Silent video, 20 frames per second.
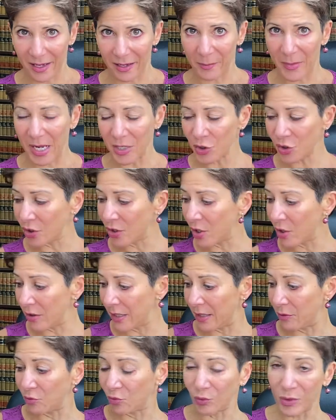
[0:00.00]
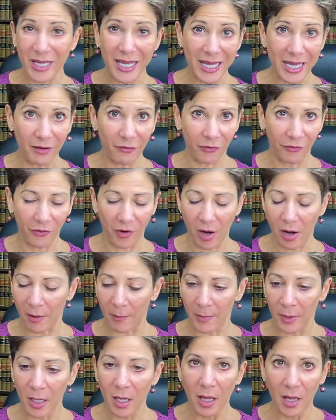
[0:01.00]
and I'm actually going to read
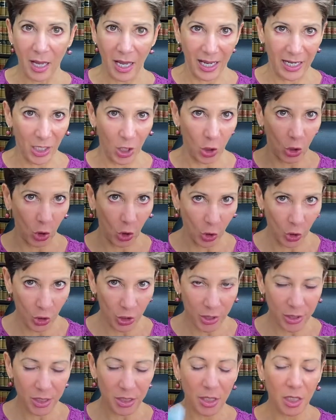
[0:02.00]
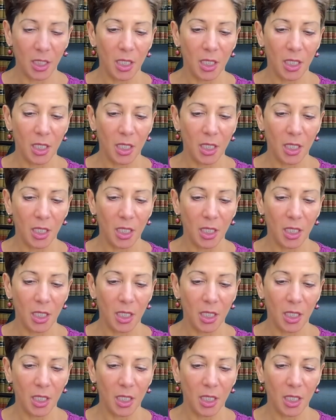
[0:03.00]
from an alert